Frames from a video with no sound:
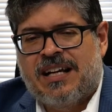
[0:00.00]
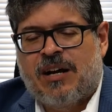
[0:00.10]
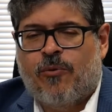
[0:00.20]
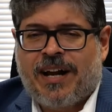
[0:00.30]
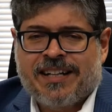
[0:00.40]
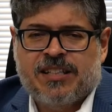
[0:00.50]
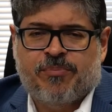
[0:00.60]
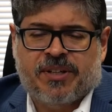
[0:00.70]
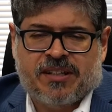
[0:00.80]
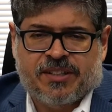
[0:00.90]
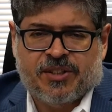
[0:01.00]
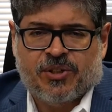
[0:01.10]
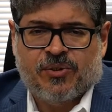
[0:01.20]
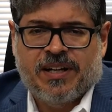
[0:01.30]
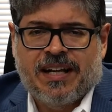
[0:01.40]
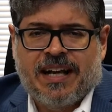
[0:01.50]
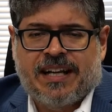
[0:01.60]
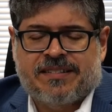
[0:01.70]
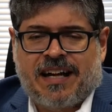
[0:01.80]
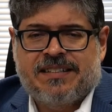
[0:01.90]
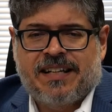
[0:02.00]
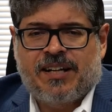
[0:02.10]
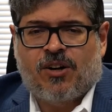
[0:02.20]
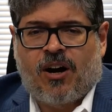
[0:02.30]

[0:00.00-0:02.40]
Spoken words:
And what I typically do is that I take